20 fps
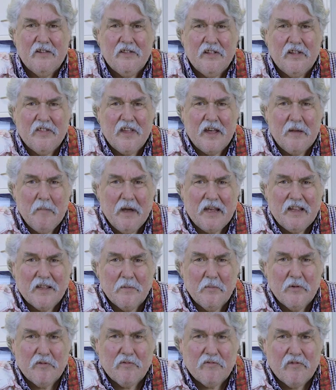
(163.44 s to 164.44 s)
you that they make
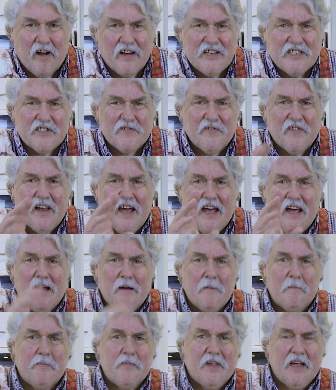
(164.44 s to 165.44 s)
them with rice
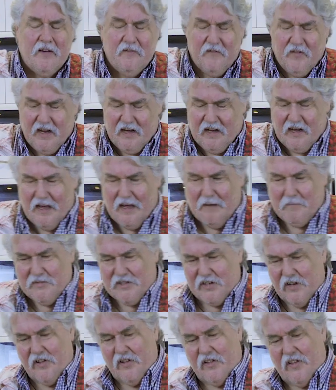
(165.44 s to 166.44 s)
flour in Vietnam,
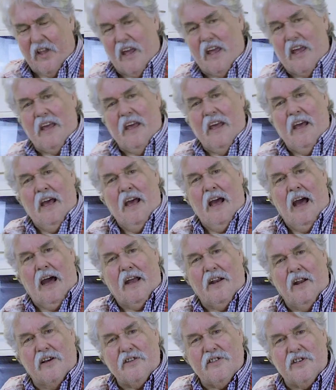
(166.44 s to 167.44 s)
so that they
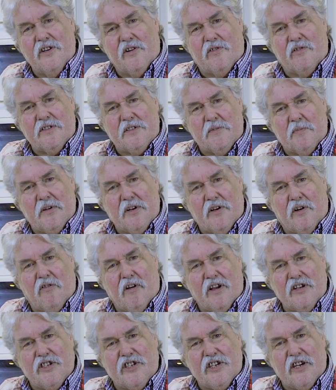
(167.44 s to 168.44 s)
are nice and crisp and
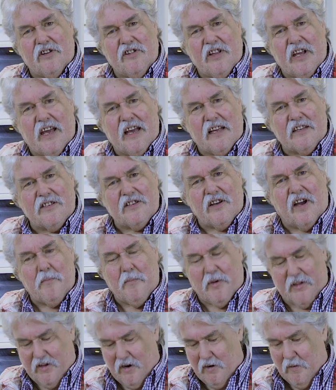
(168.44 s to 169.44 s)
crunchy on the
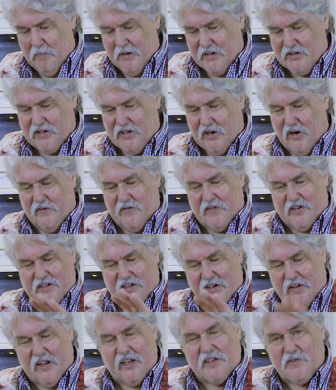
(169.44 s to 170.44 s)
outside, but they're a bit softer?
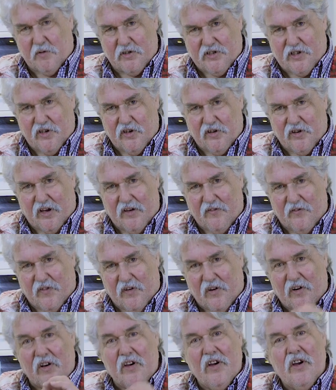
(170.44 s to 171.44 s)
So that's what you're looking
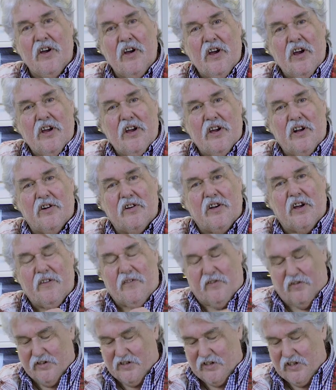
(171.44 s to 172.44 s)
for. You're
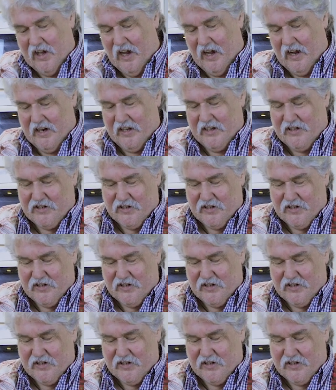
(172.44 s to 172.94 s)
looking for a slightly